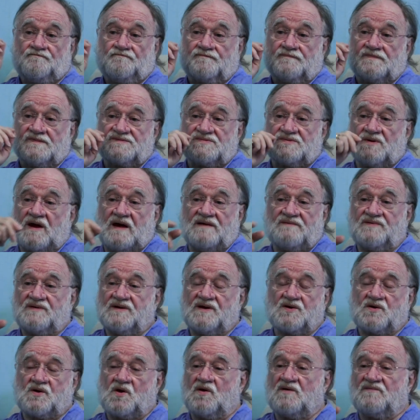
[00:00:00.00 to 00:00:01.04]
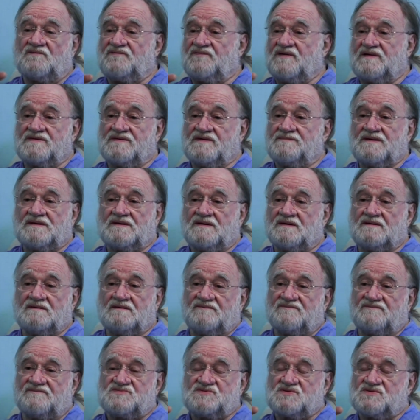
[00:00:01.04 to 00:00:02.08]
So having a coffee in the middle
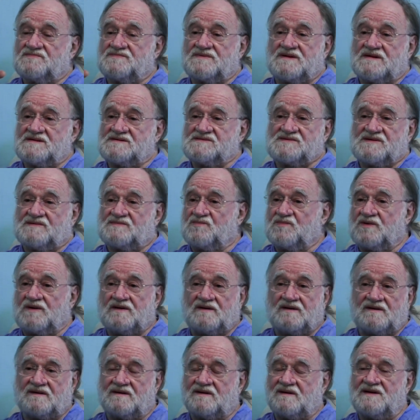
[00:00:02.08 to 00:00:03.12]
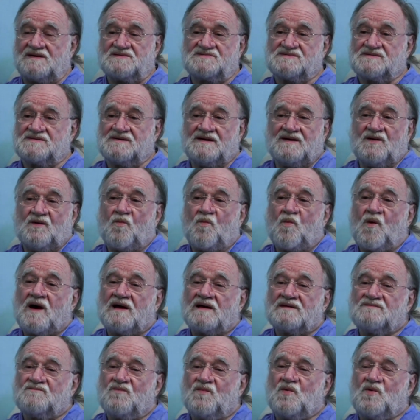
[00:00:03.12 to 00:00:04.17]
of Germany somewhere is
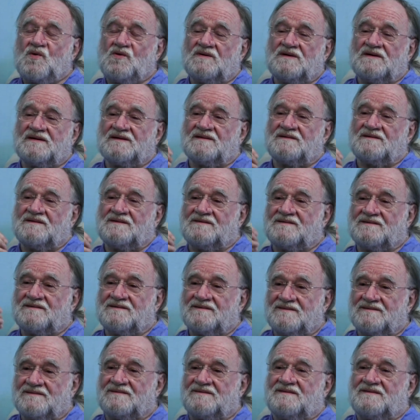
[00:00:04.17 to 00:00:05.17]
one more little